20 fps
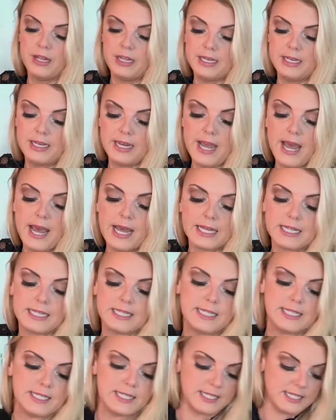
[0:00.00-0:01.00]

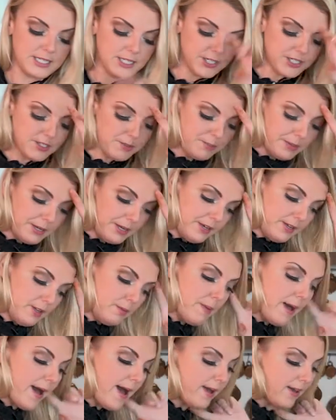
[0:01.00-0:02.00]
next, just peel
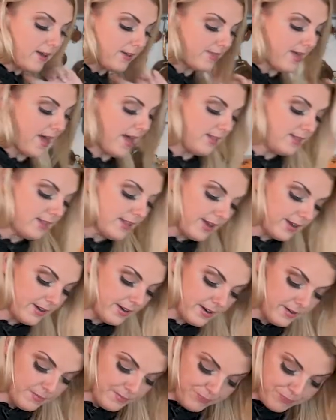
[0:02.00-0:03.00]
back that
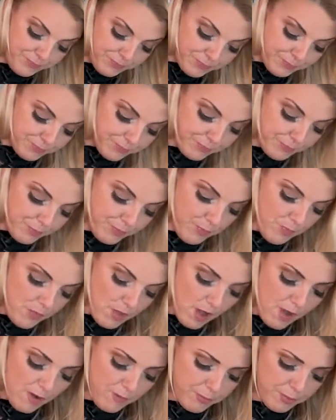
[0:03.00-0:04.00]
layer
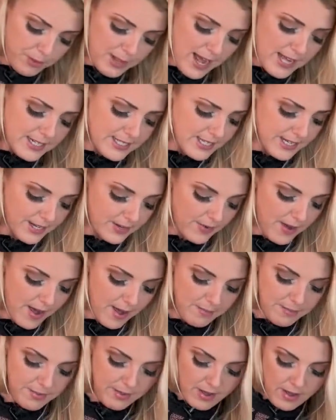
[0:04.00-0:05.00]
of plastic
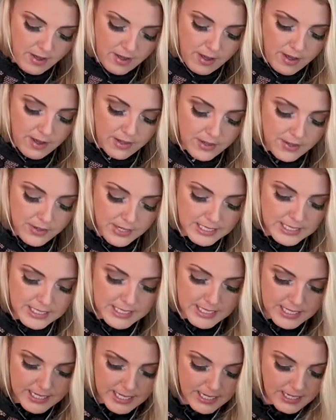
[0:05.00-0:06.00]
wrap, and you can
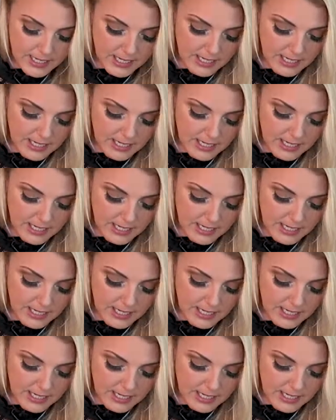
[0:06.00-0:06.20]
see